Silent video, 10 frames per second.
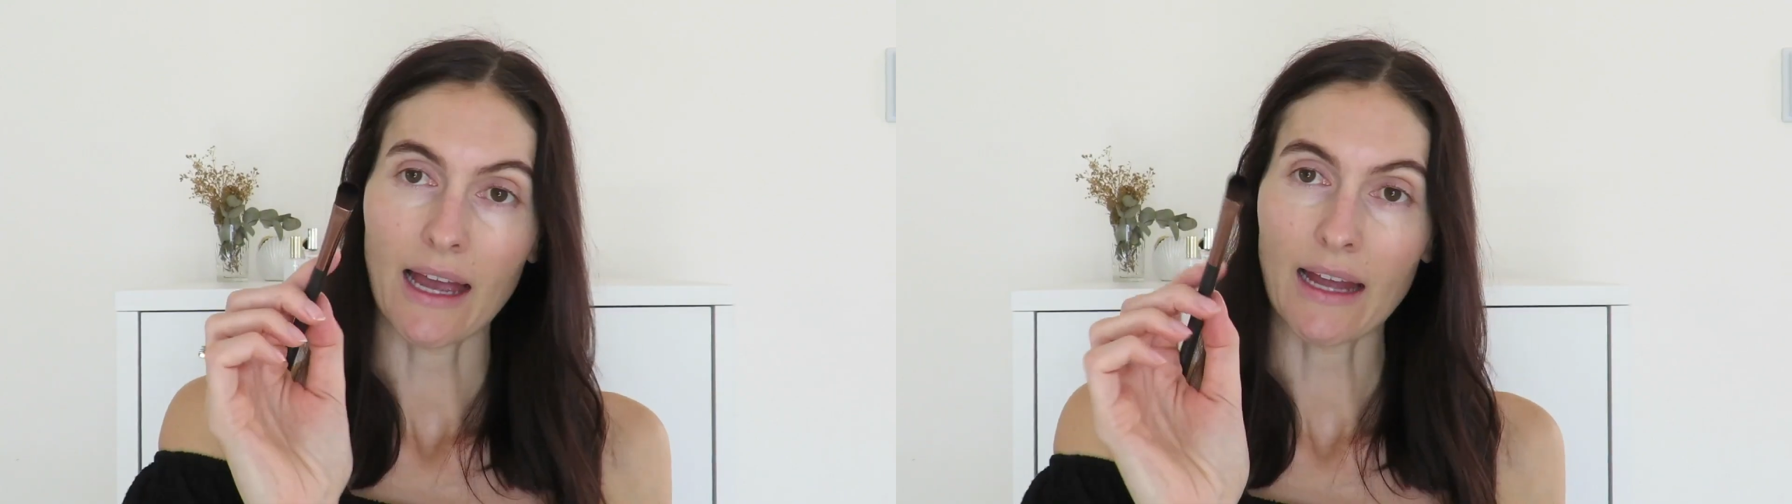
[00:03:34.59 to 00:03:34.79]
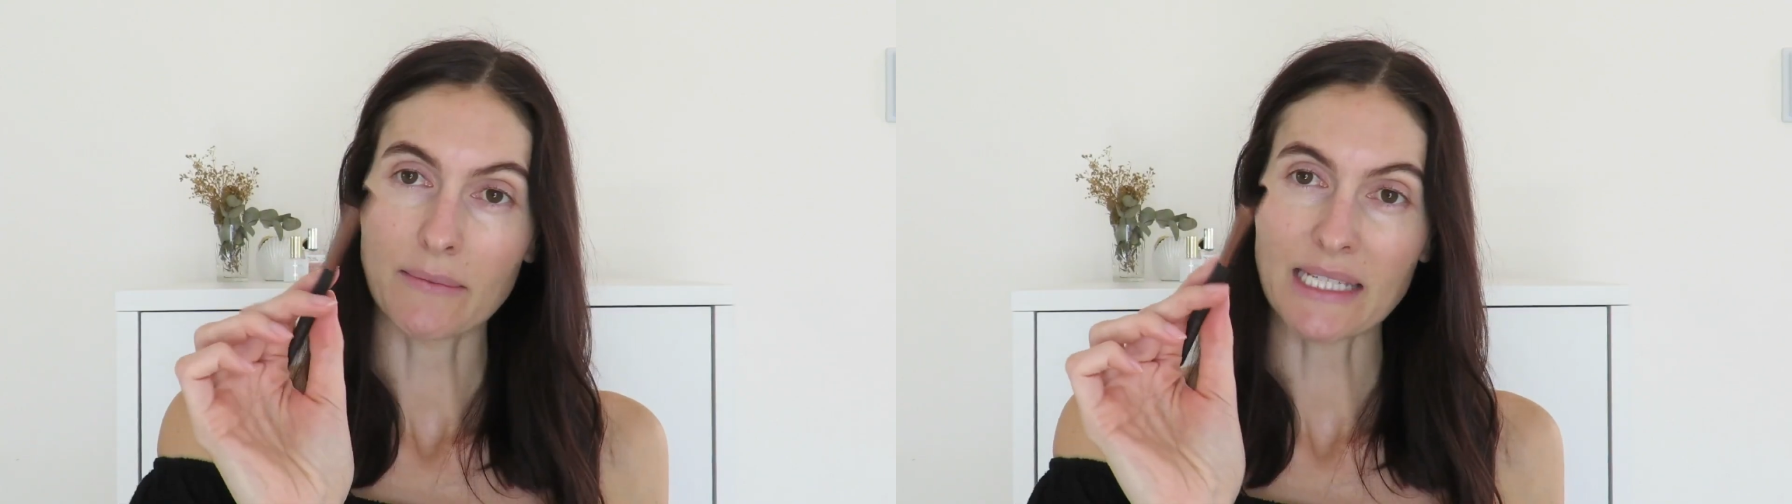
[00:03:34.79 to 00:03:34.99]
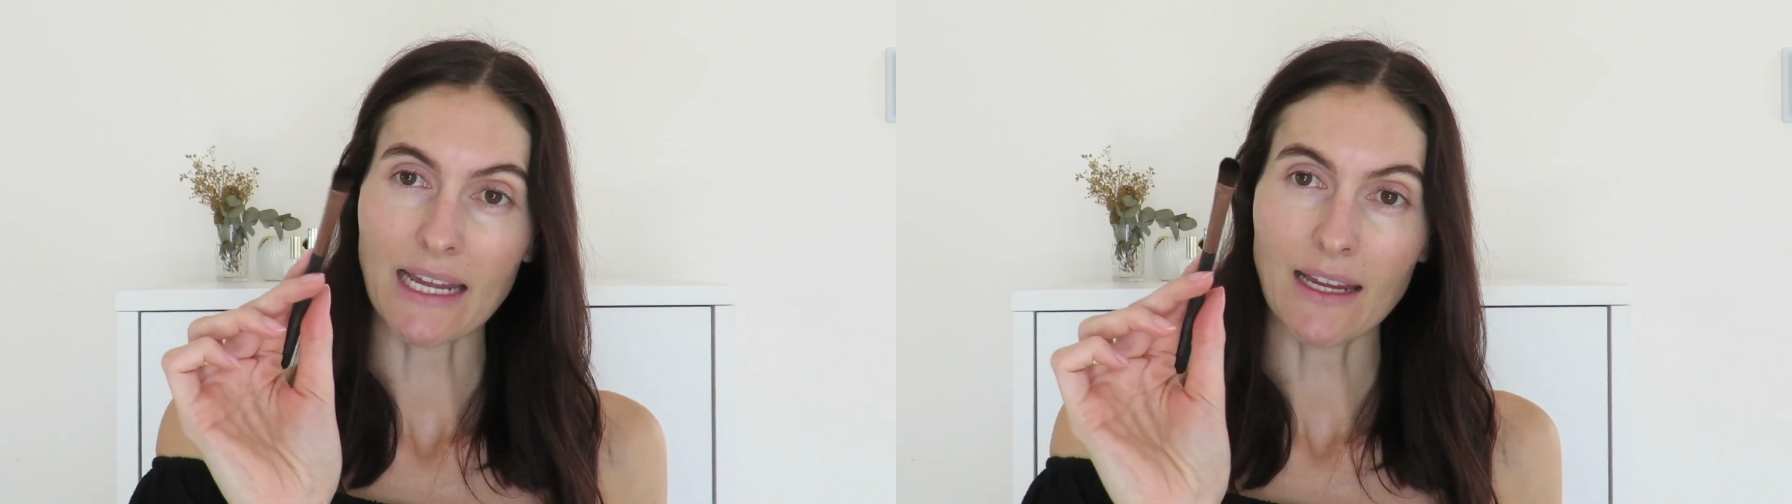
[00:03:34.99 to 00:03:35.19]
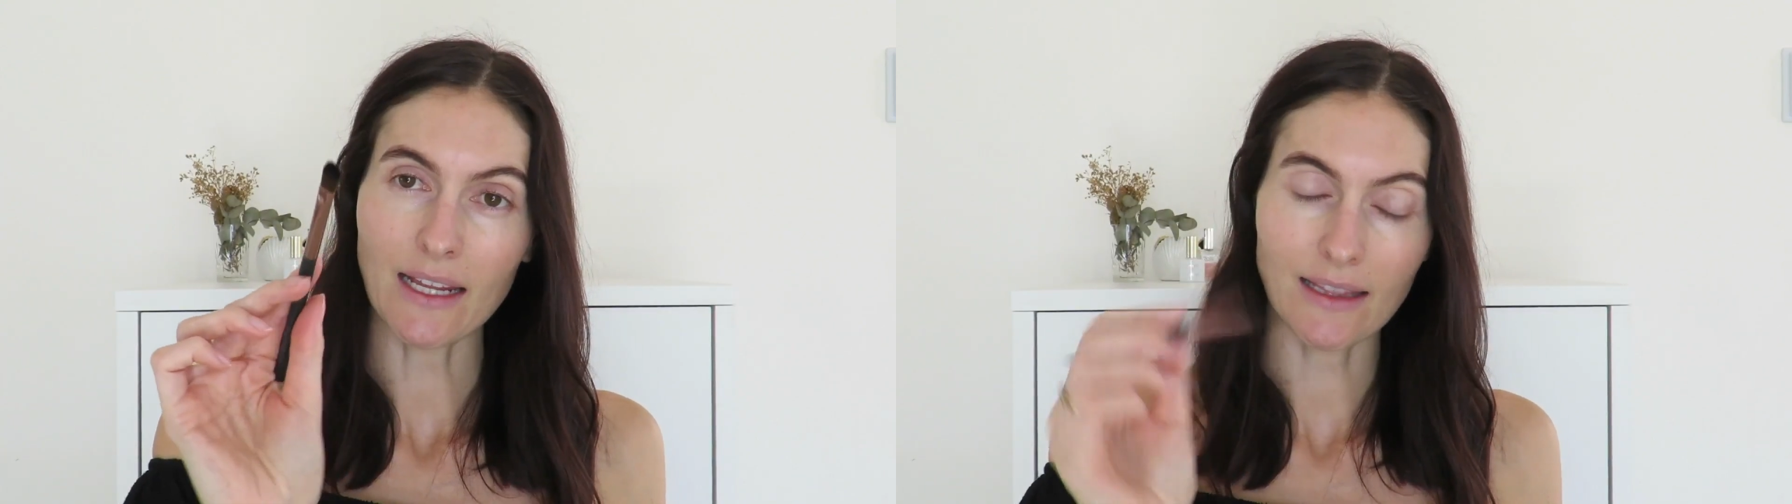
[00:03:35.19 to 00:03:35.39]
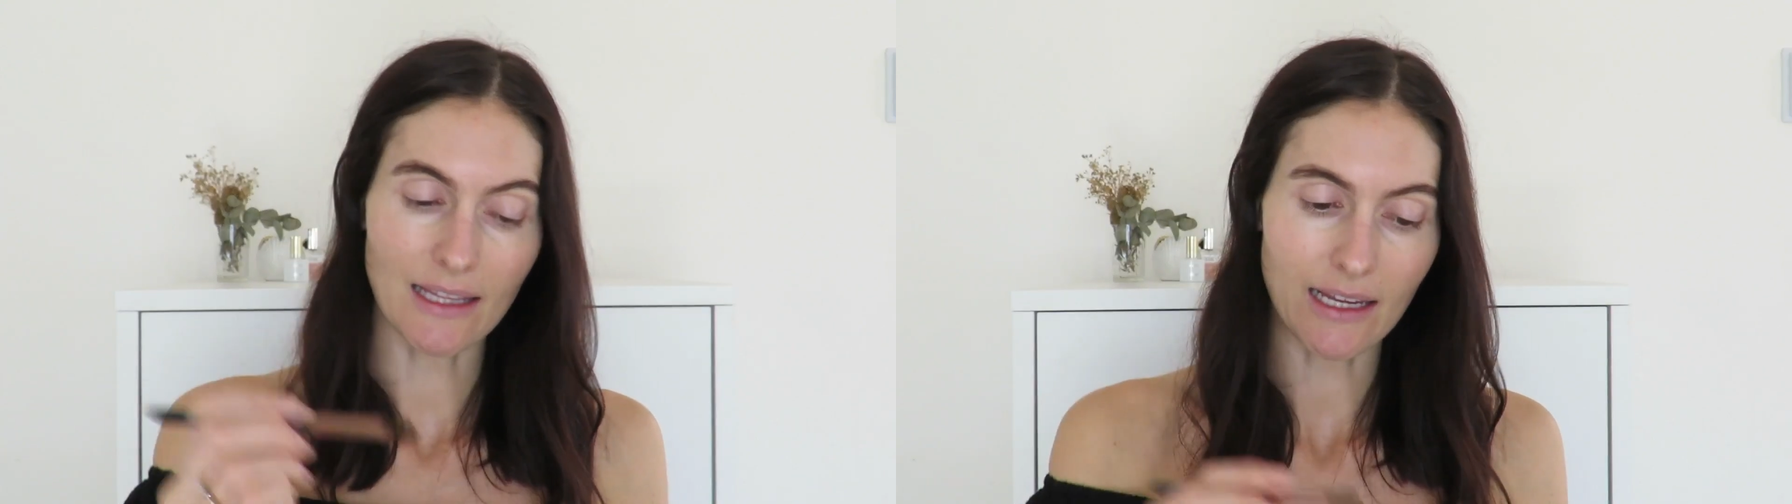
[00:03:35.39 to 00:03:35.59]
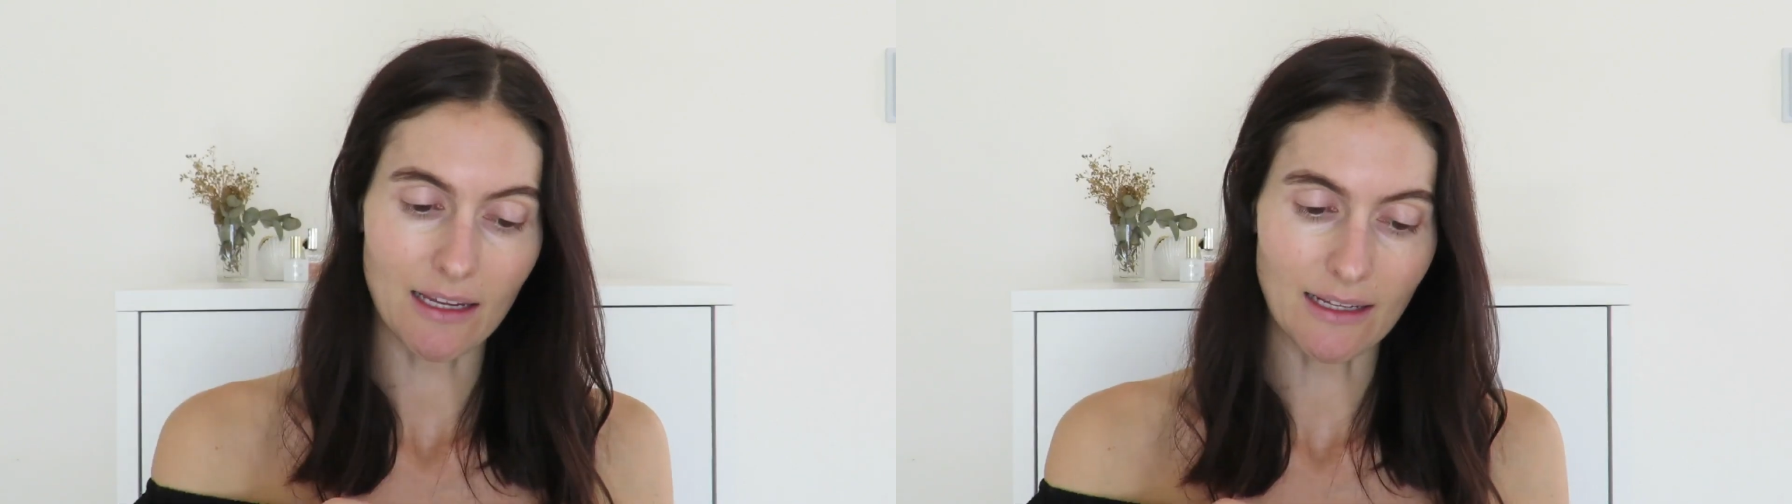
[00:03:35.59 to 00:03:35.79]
And I'm taking the